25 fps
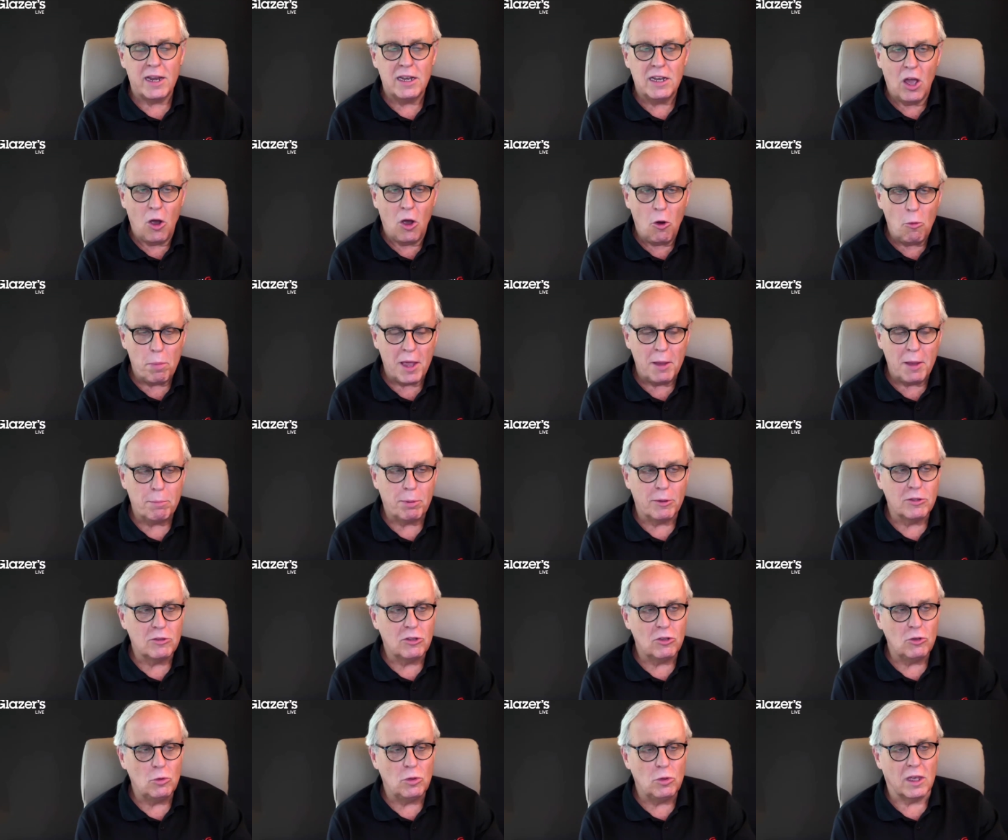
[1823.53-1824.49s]
I know people
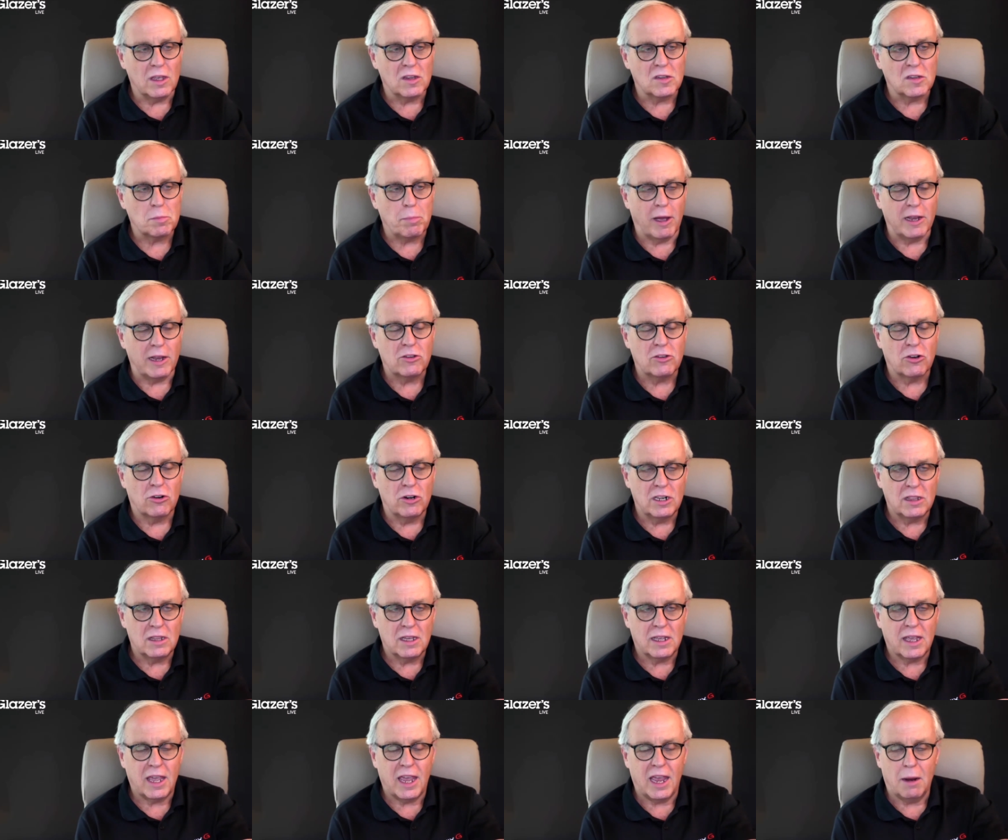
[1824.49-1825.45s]
do this by
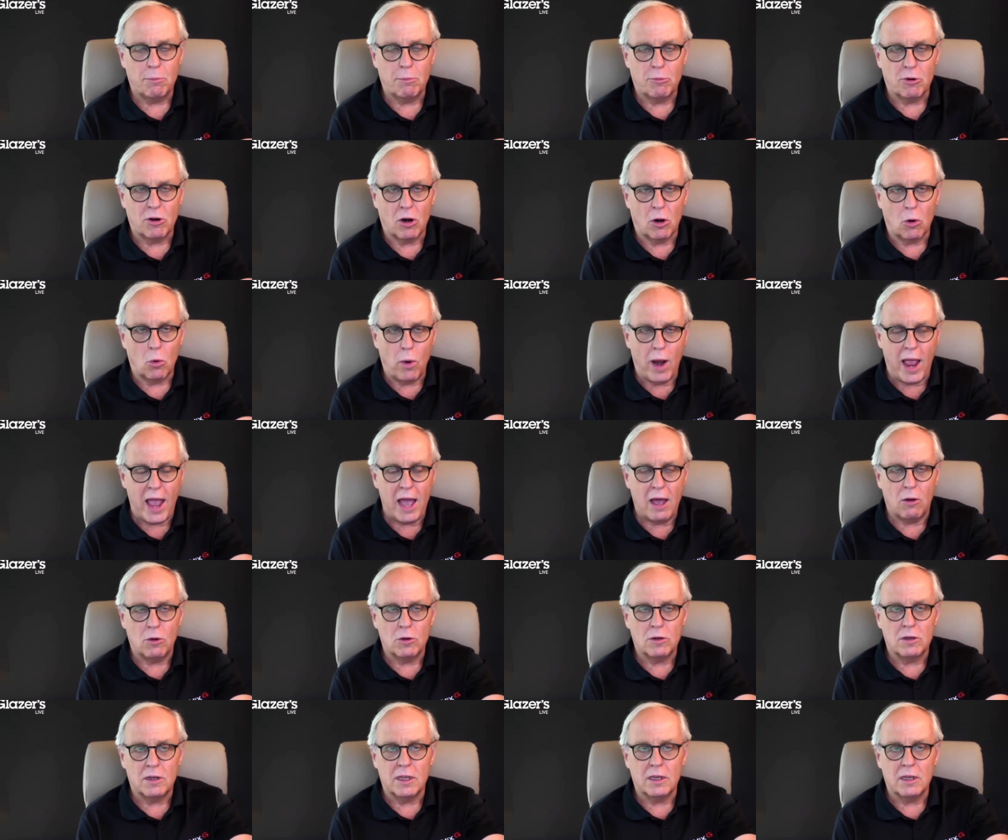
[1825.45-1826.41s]
turning the camera
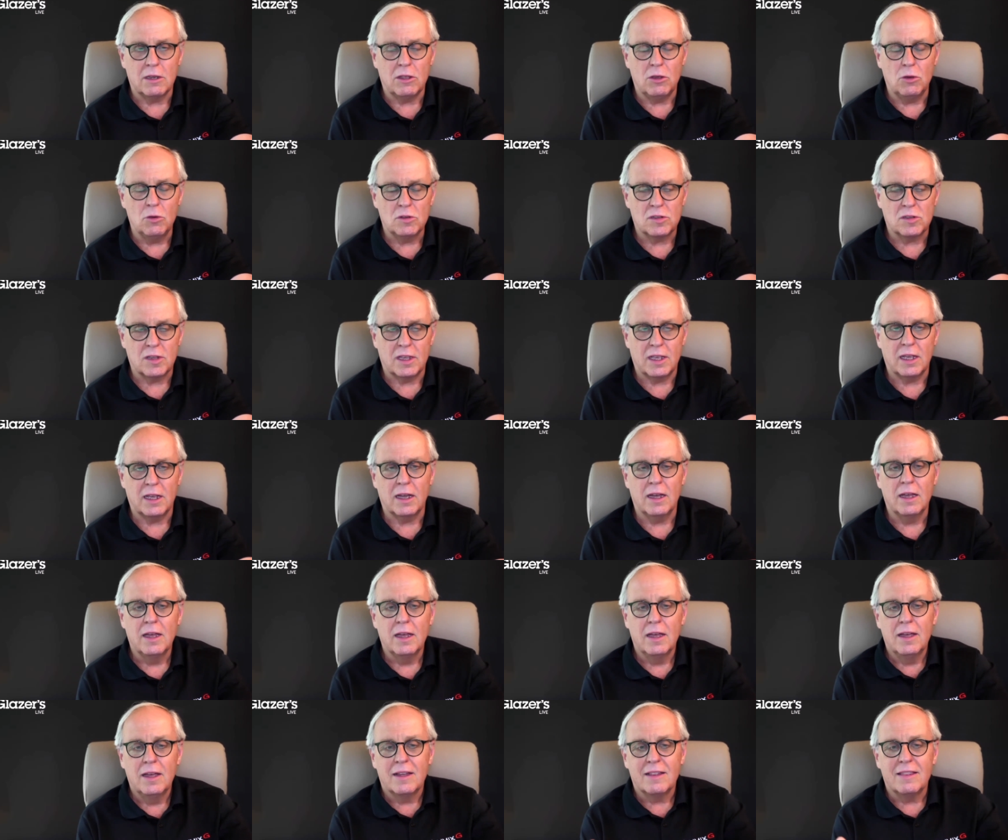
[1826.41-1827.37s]
around and using
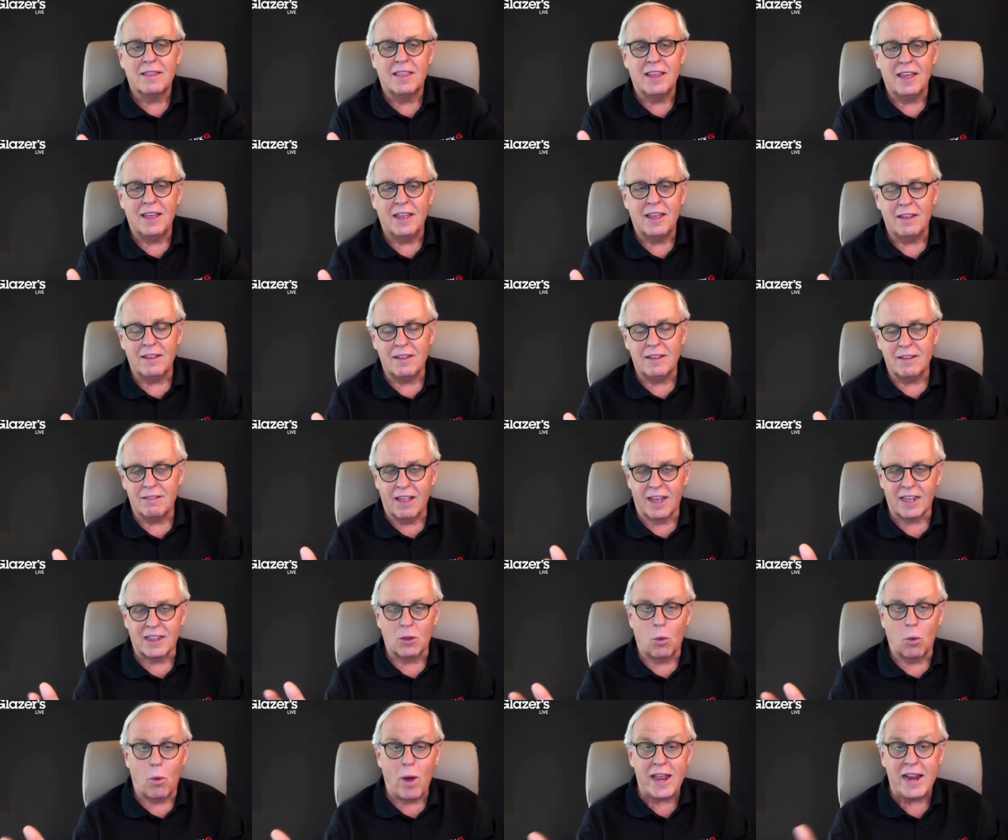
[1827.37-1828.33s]
the
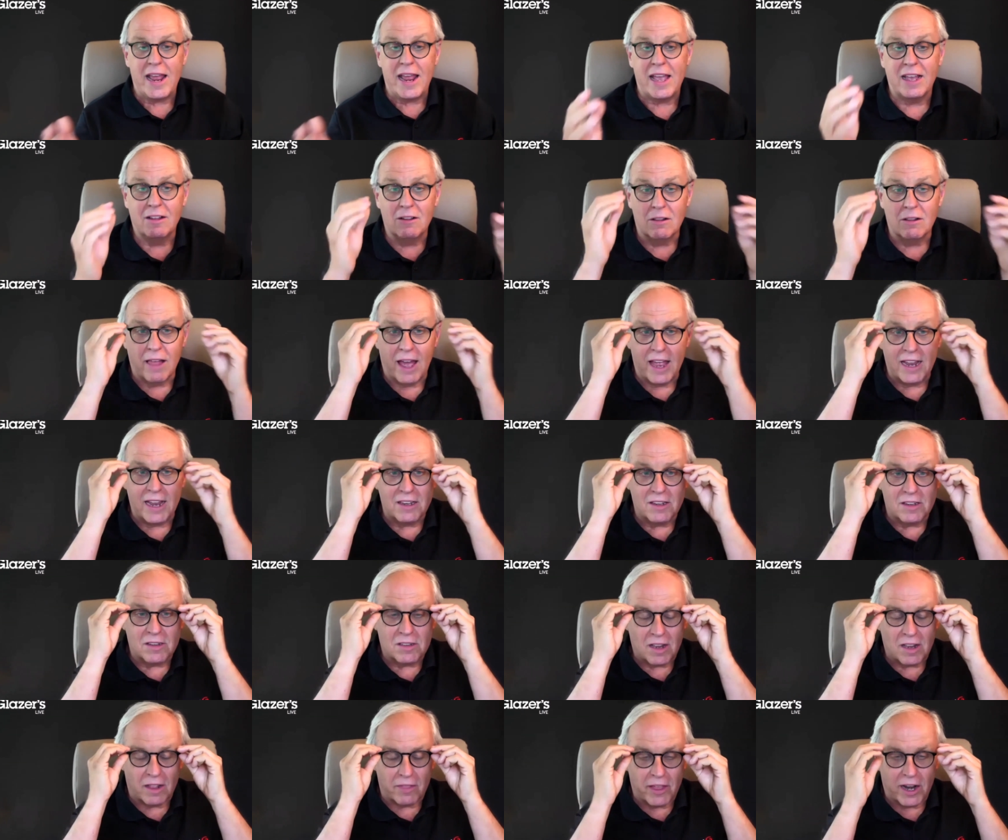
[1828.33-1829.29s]
like the wide angle
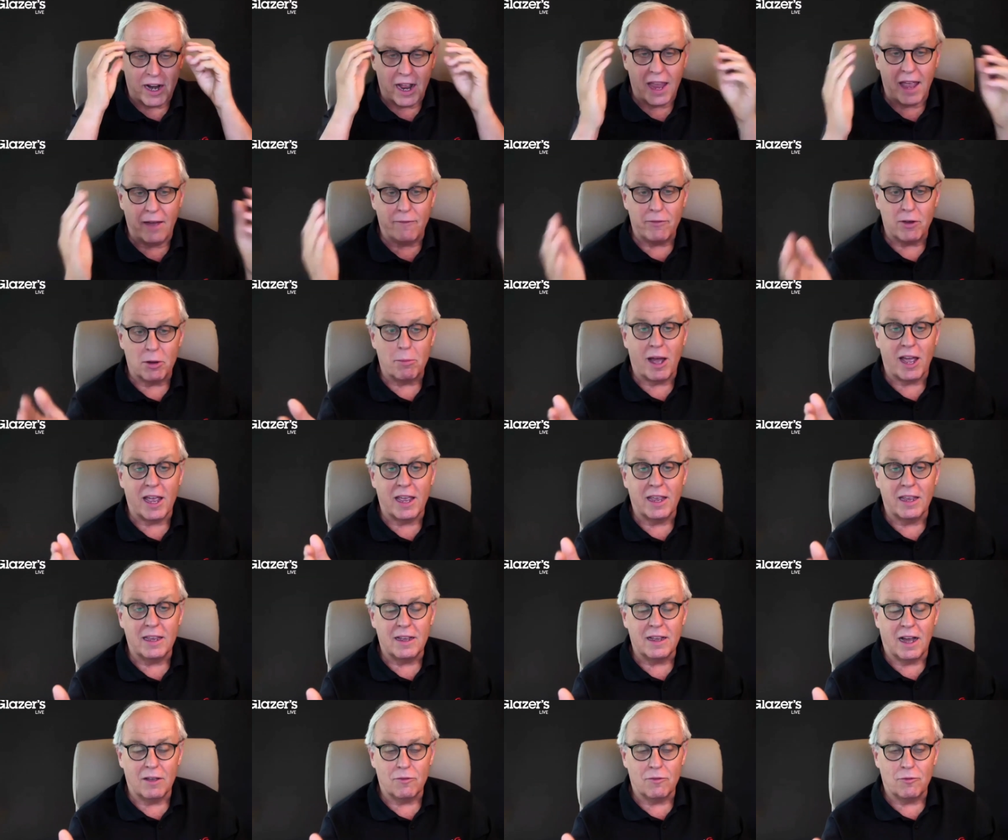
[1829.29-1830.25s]
lens that I have on
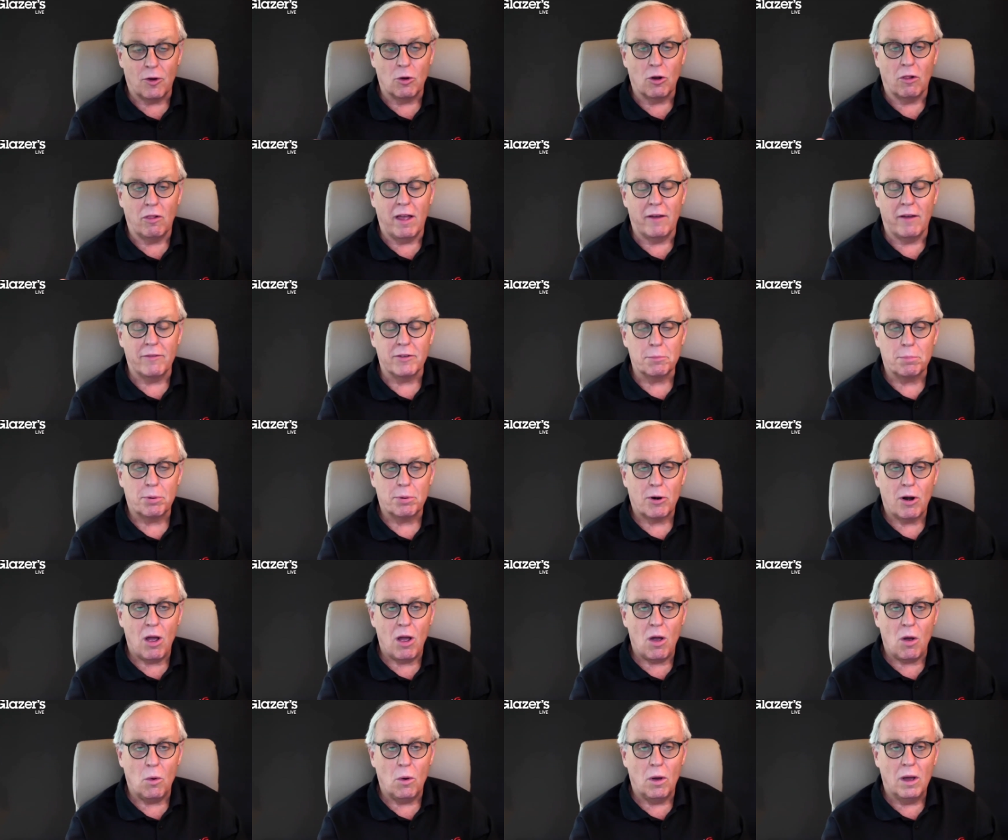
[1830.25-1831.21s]
my iPhone 11
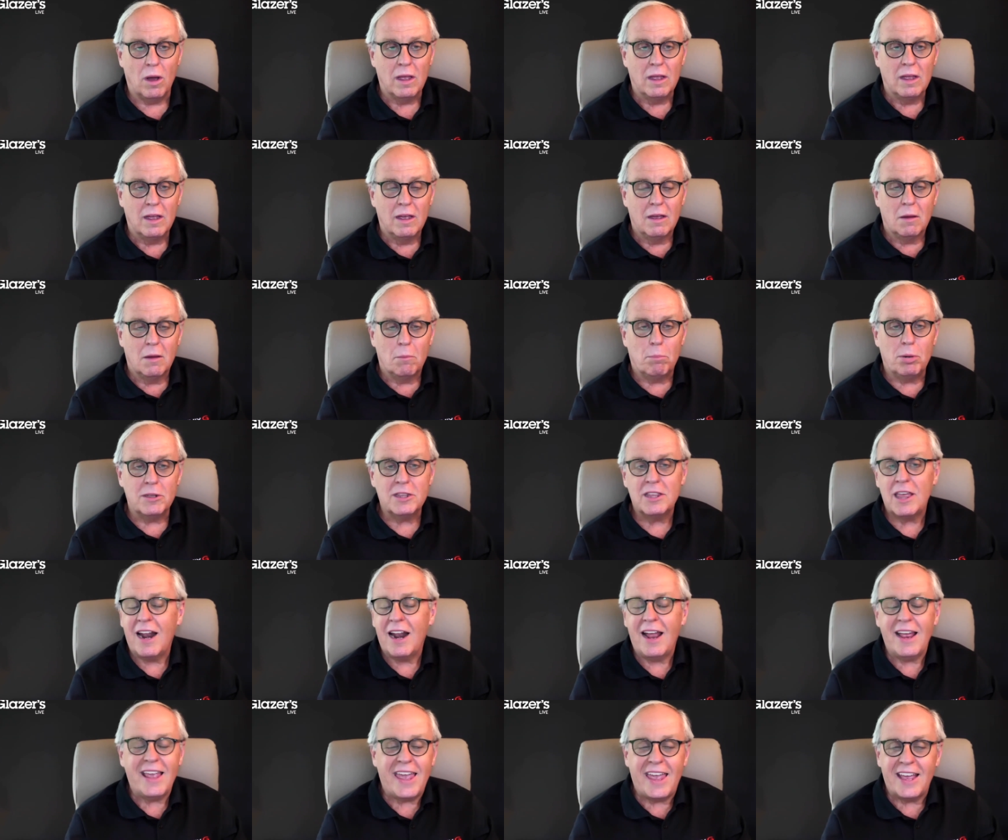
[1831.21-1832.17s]
Pro, but
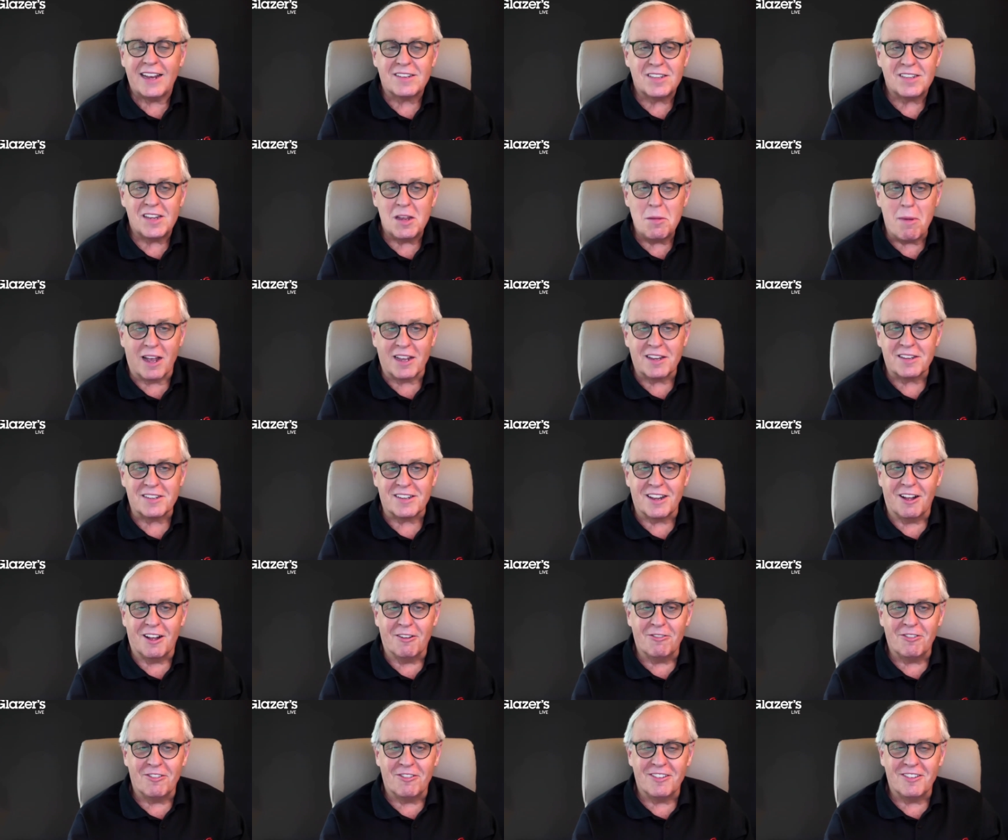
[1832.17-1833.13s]
then I can't see
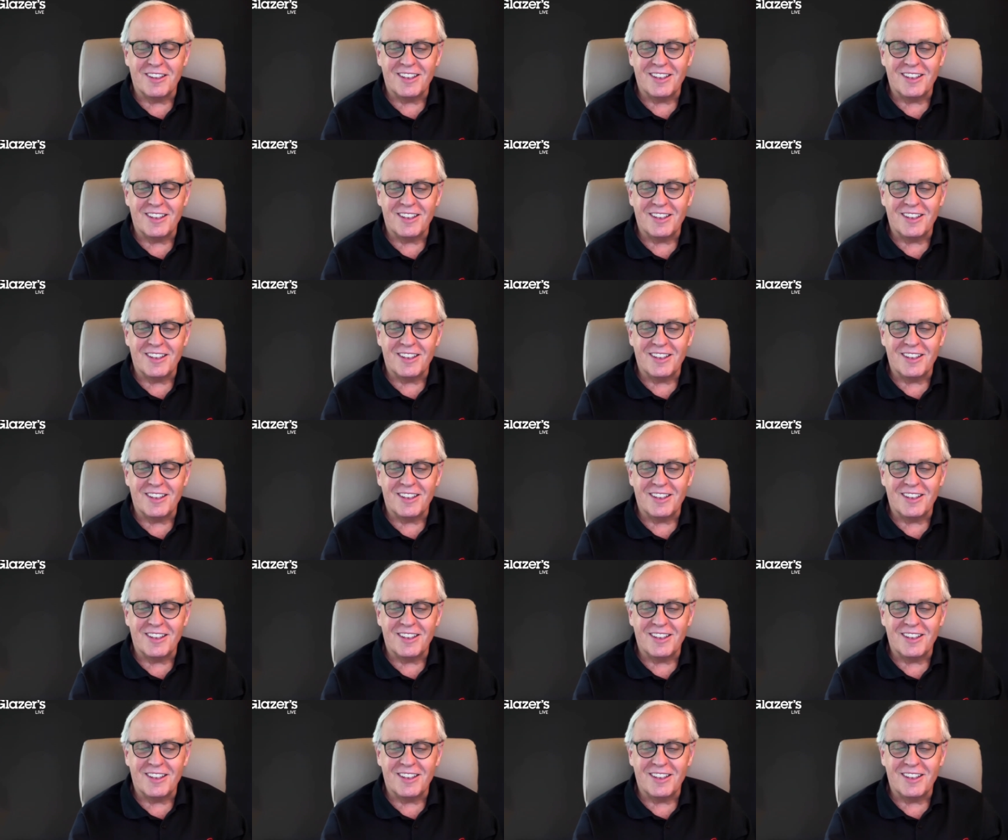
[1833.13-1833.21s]
myself.